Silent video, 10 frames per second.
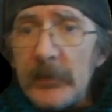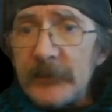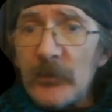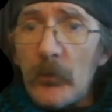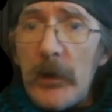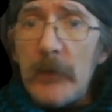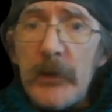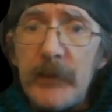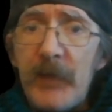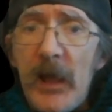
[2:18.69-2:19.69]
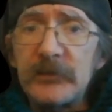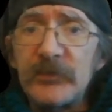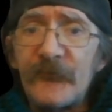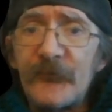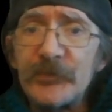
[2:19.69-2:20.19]
like I said, way back
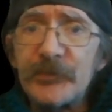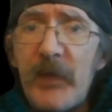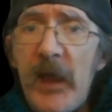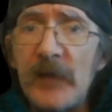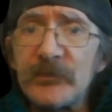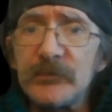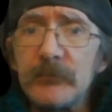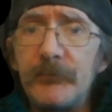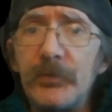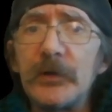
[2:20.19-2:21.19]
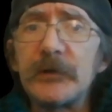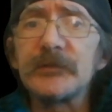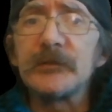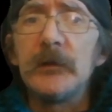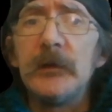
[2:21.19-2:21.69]
to the first pass
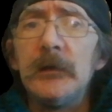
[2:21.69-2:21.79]
books.